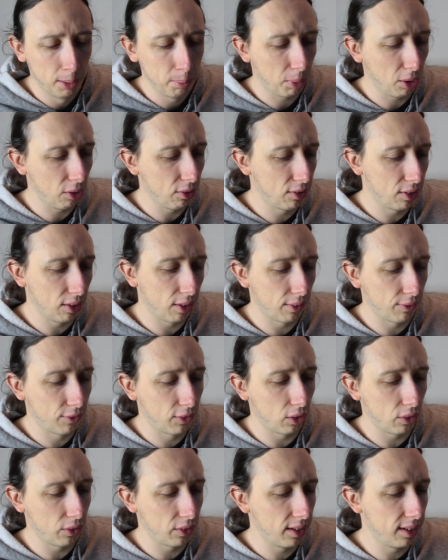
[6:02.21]
But also I've
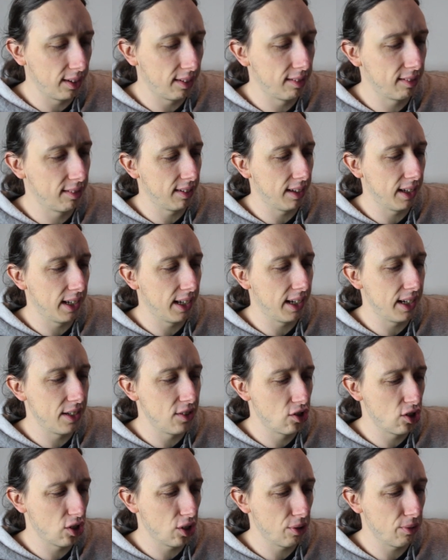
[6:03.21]
got this
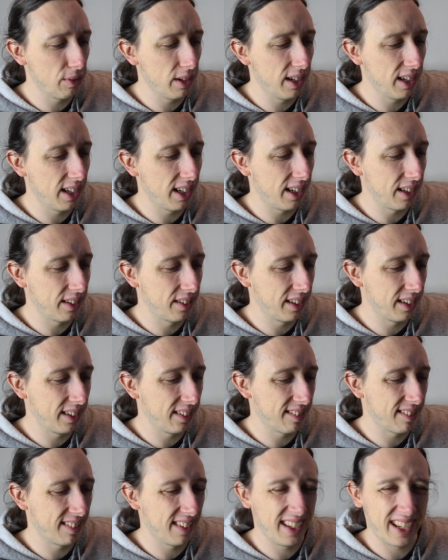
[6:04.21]
Endura, I think
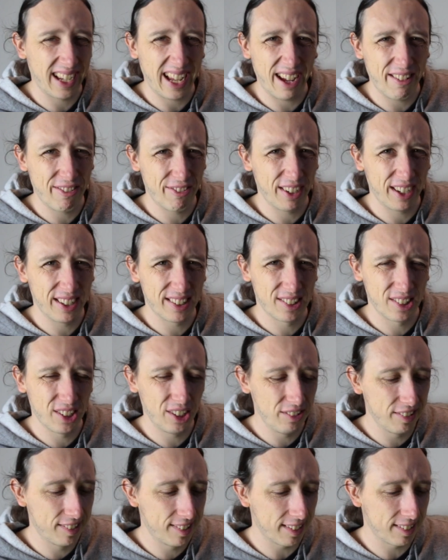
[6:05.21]
it's the
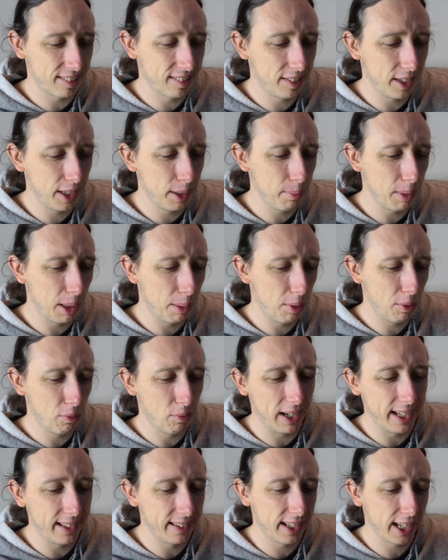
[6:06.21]
FS216 maybe,
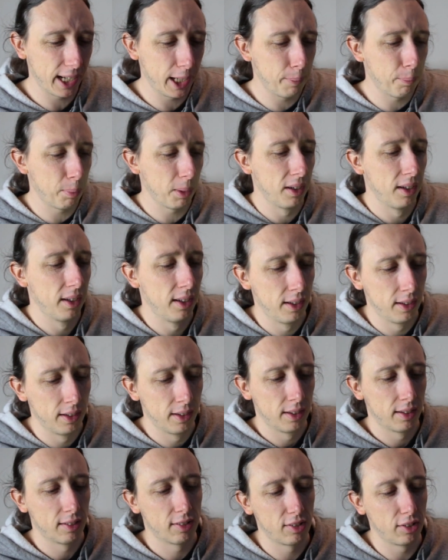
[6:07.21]
rain cape,
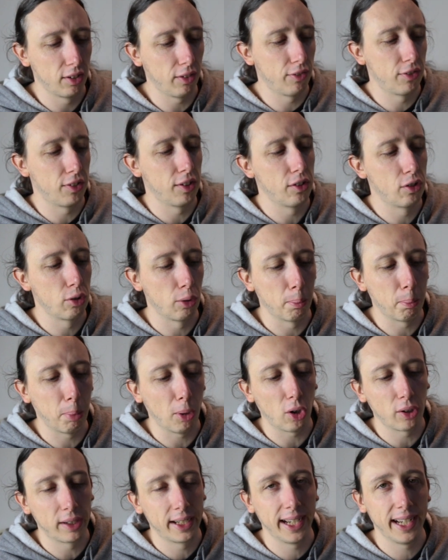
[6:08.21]
stuffs into a
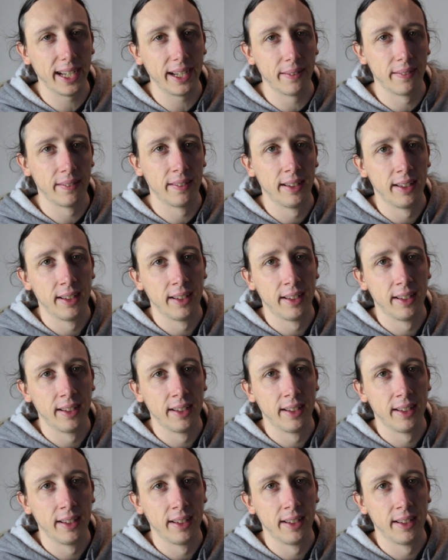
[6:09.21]
pocket.